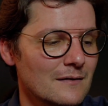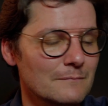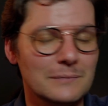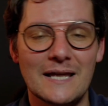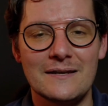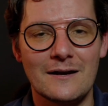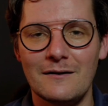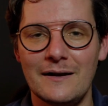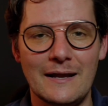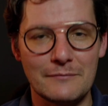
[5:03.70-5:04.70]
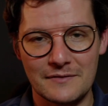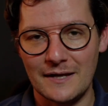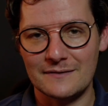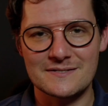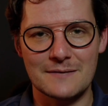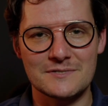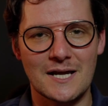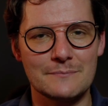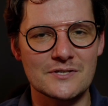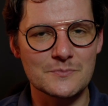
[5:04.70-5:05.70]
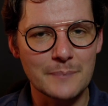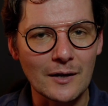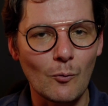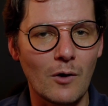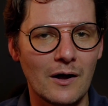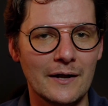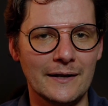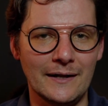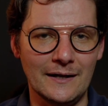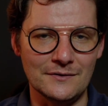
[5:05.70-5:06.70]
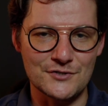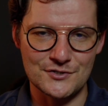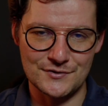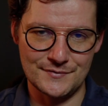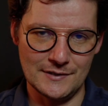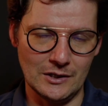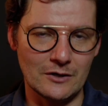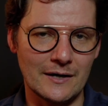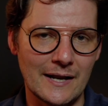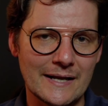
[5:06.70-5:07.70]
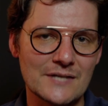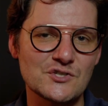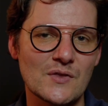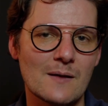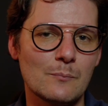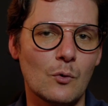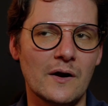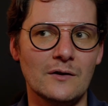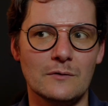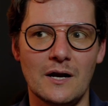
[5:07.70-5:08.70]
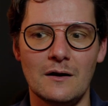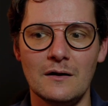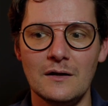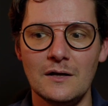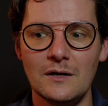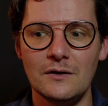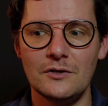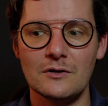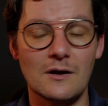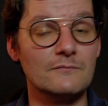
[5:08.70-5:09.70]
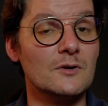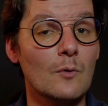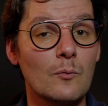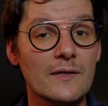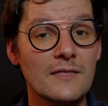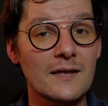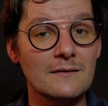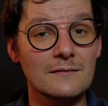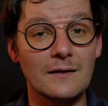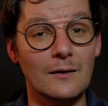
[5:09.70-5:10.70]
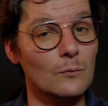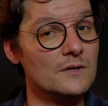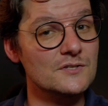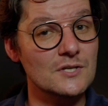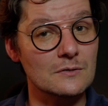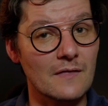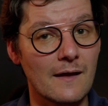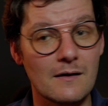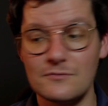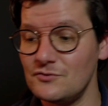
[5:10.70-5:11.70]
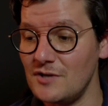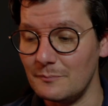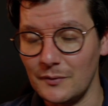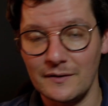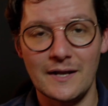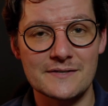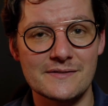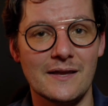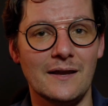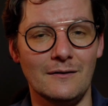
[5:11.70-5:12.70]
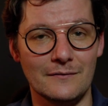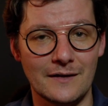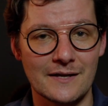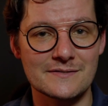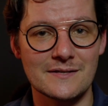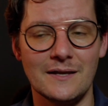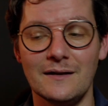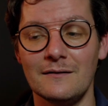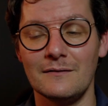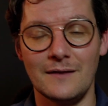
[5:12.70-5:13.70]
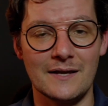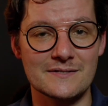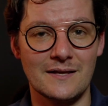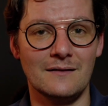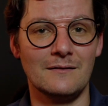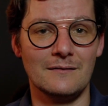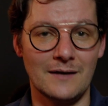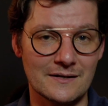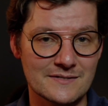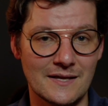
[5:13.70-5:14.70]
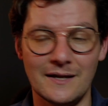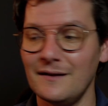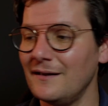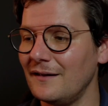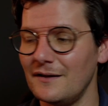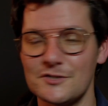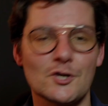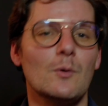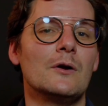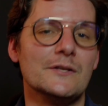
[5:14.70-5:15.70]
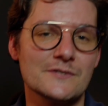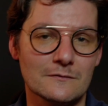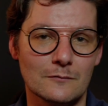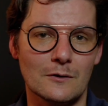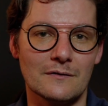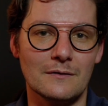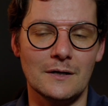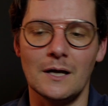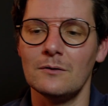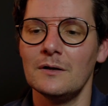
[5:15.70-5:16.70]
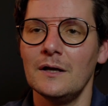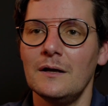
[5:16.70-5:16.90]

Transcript: Blender and everything at the same time. Just pick one and just learn and get to that point where you're comfortable with it. And once you're there, jump on the next thing, on the next thing, and on the next thing, and on the next thing, and so on and so forth, you know?